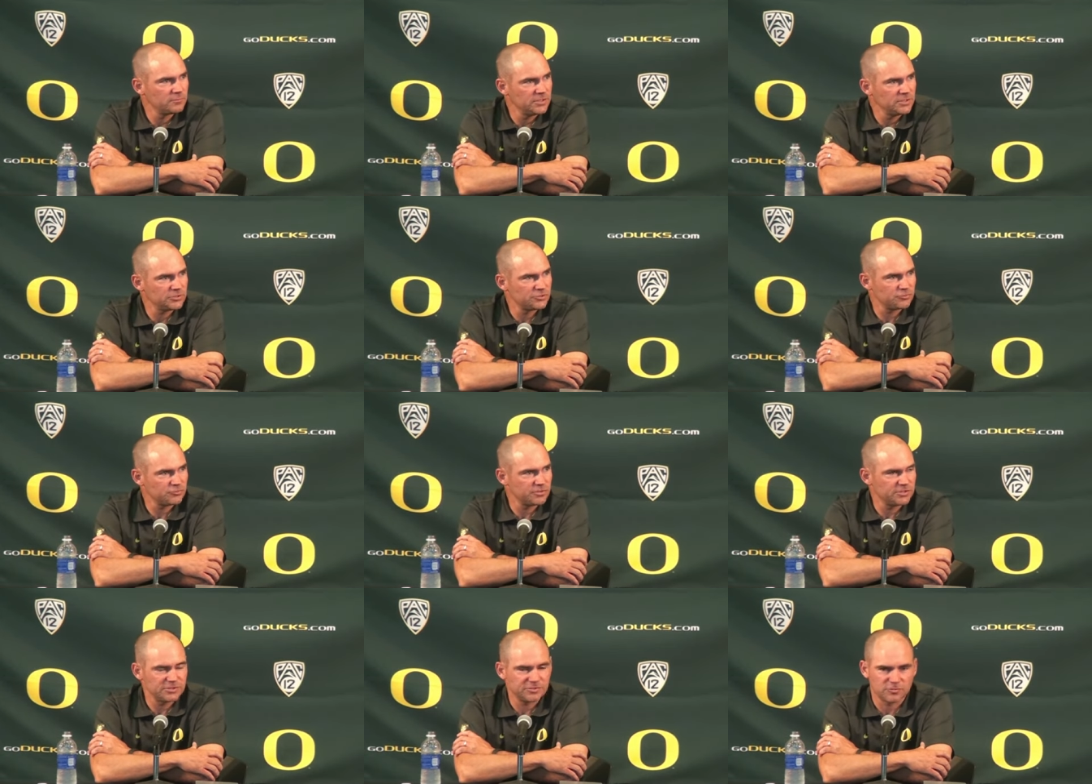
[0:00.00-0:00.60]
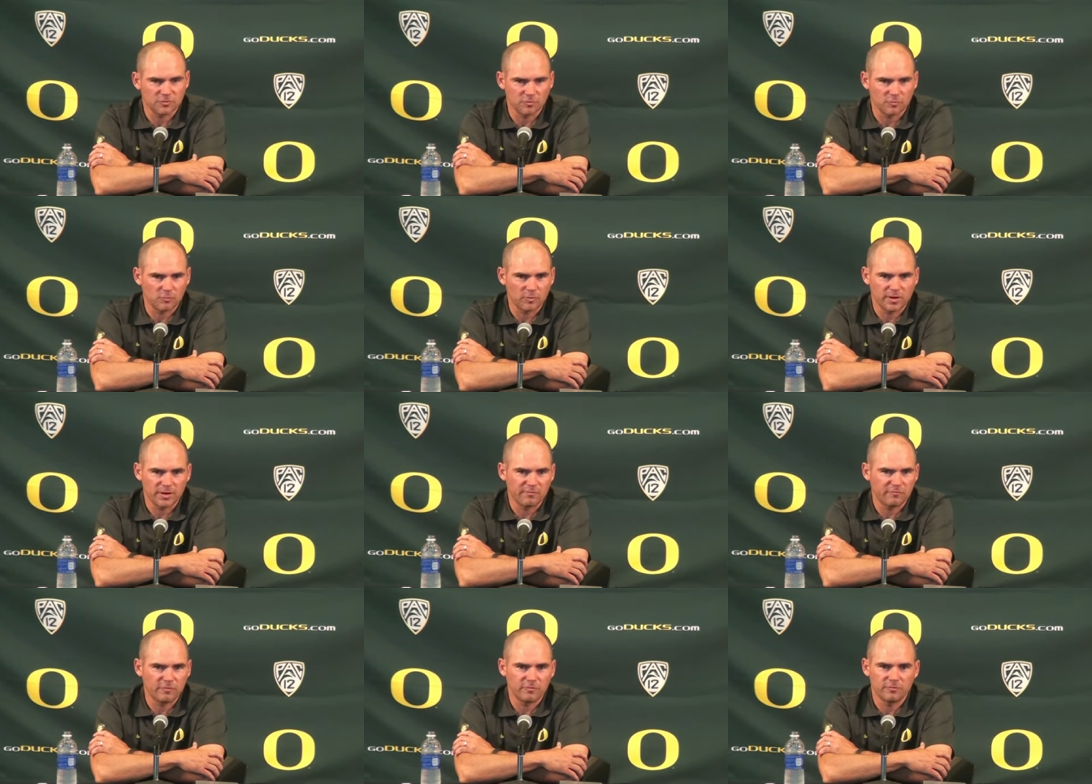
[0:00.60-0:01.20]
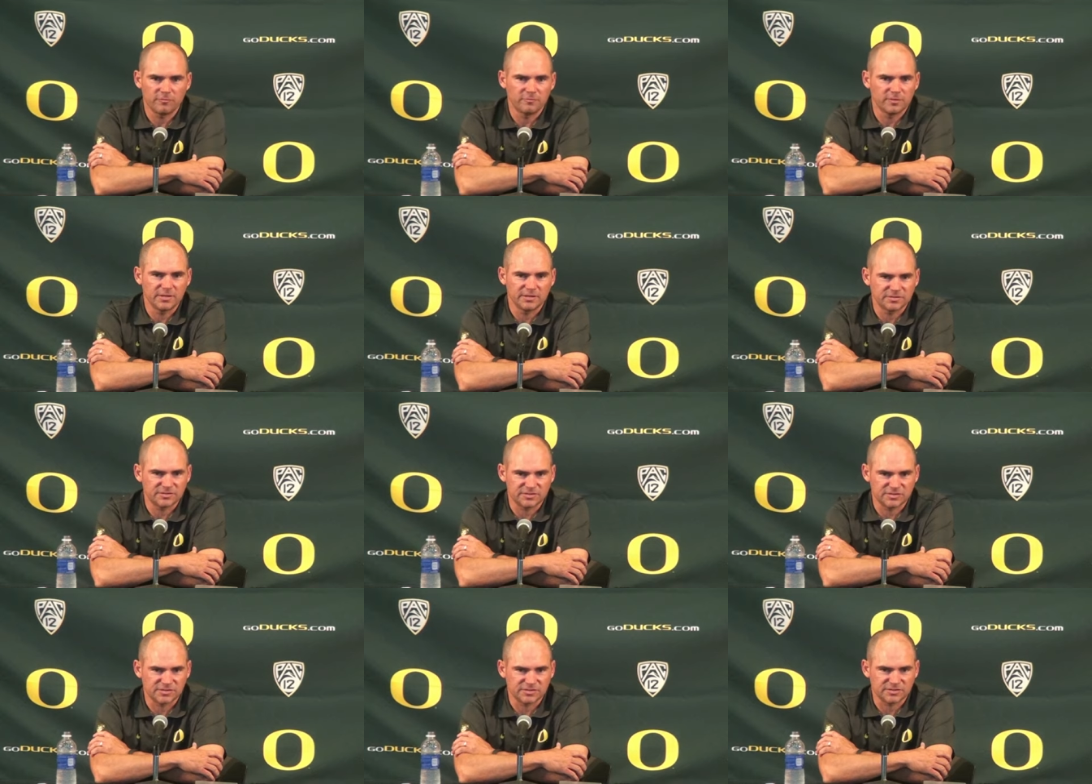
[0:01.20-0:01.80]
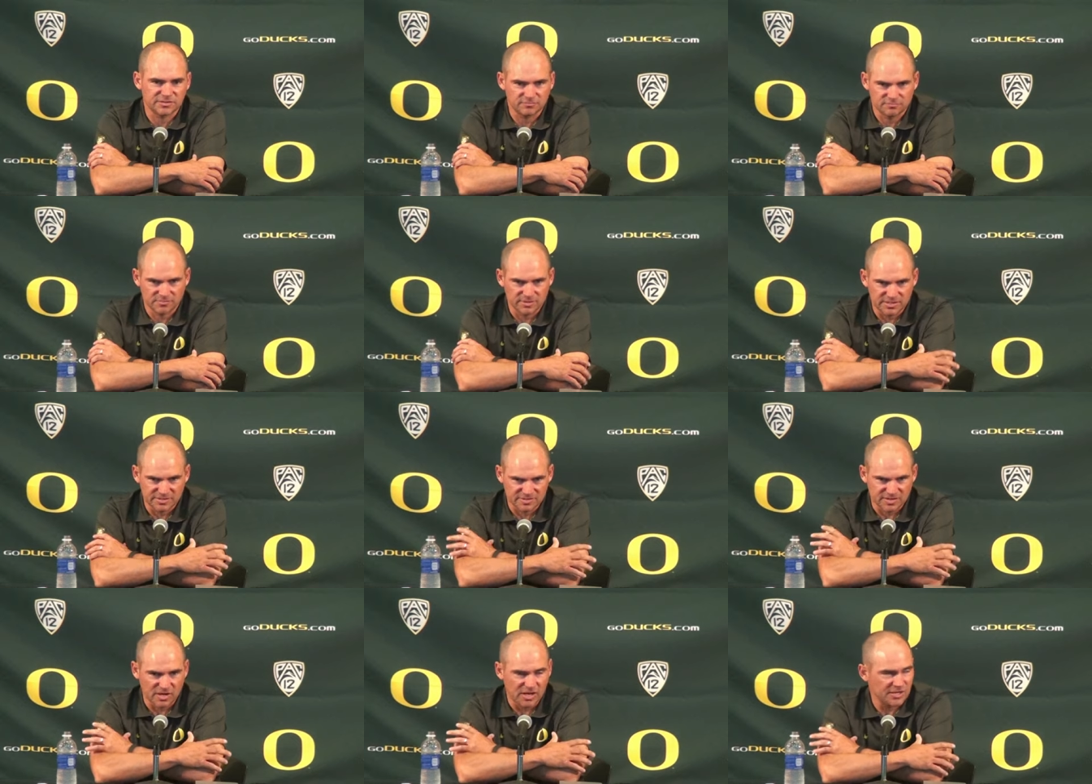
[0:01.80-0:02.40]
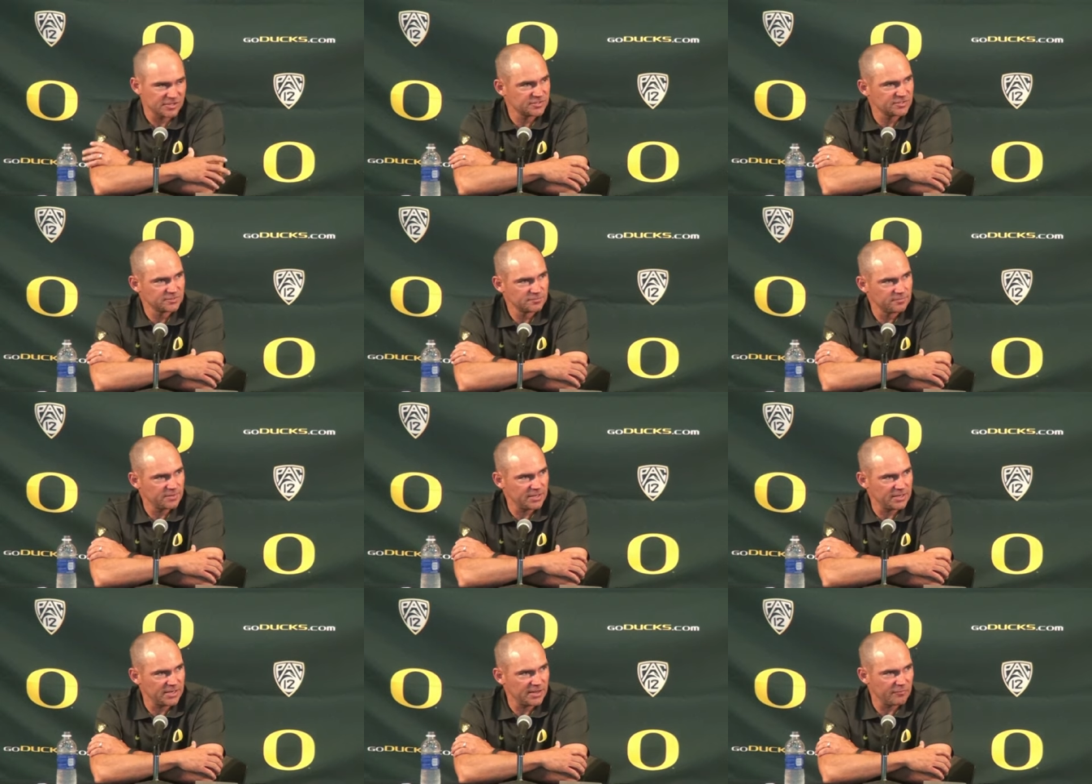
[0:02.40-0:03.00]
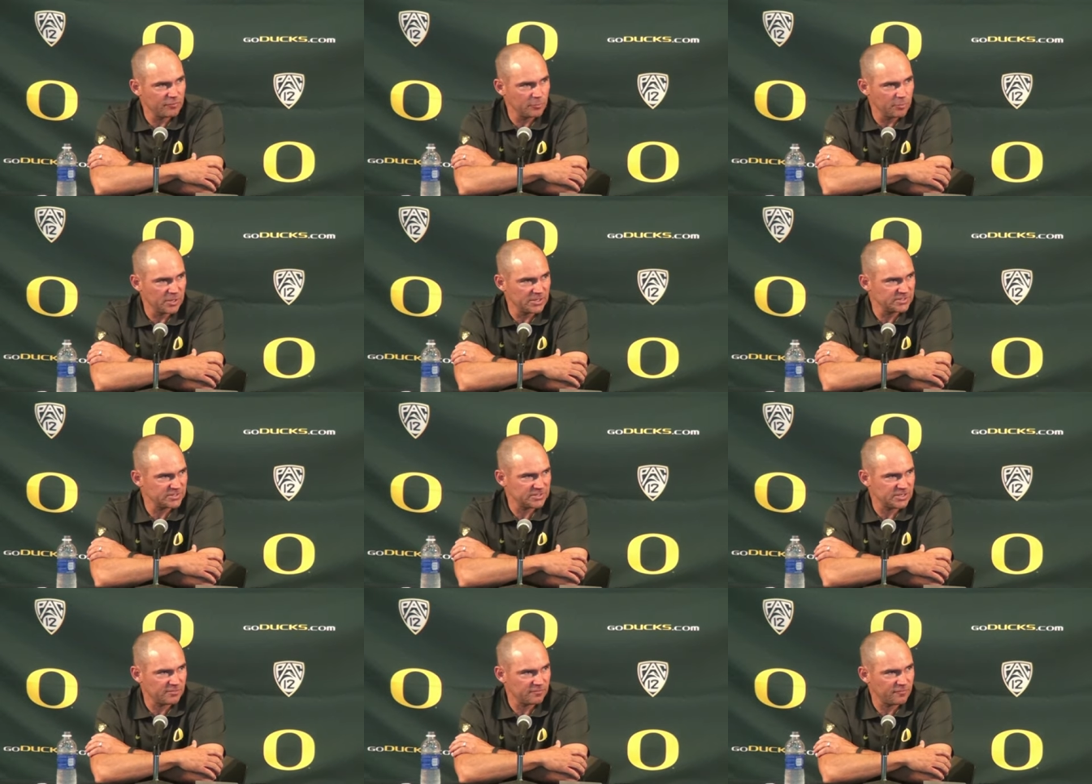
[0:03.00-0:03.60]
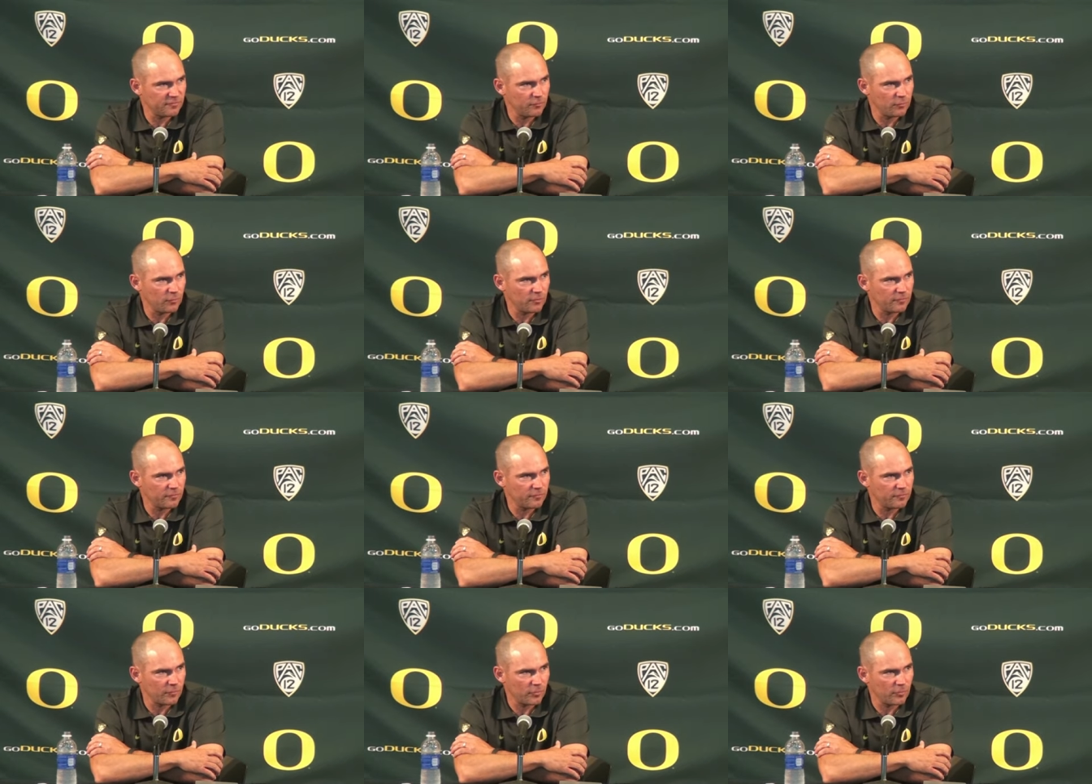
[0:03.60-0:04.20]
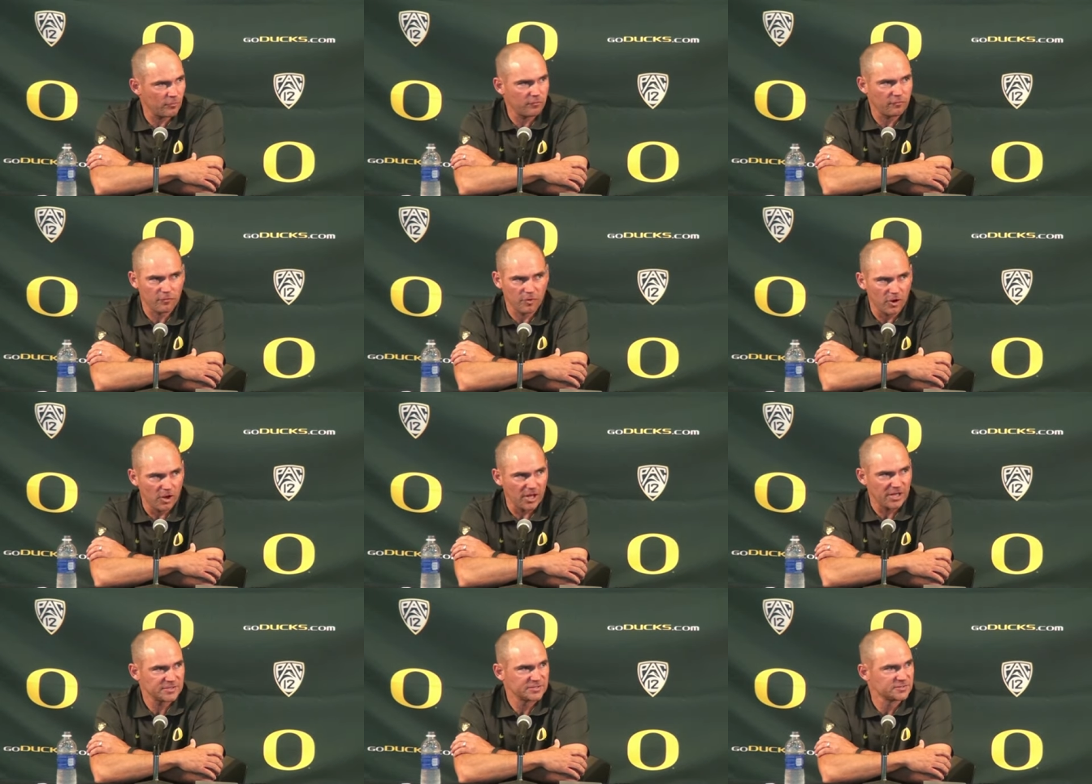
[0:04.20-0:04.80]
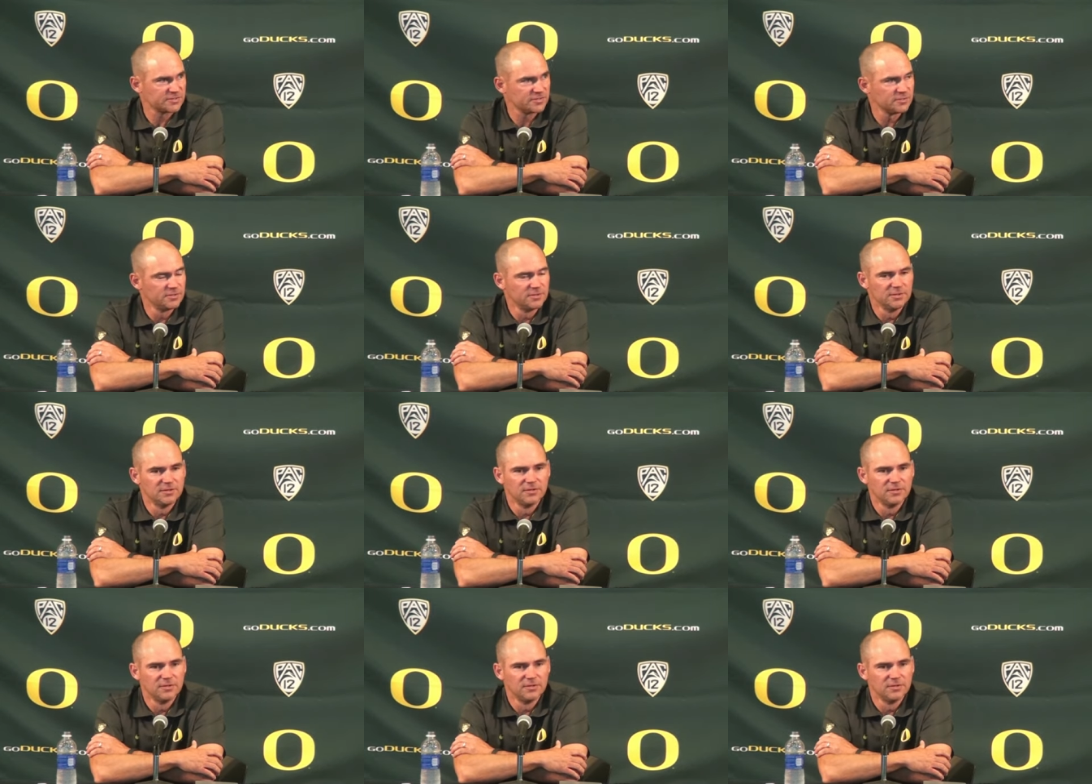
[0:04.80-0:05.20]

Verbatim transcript: injuries or whatever it's just it's us and everybody's in it for for for us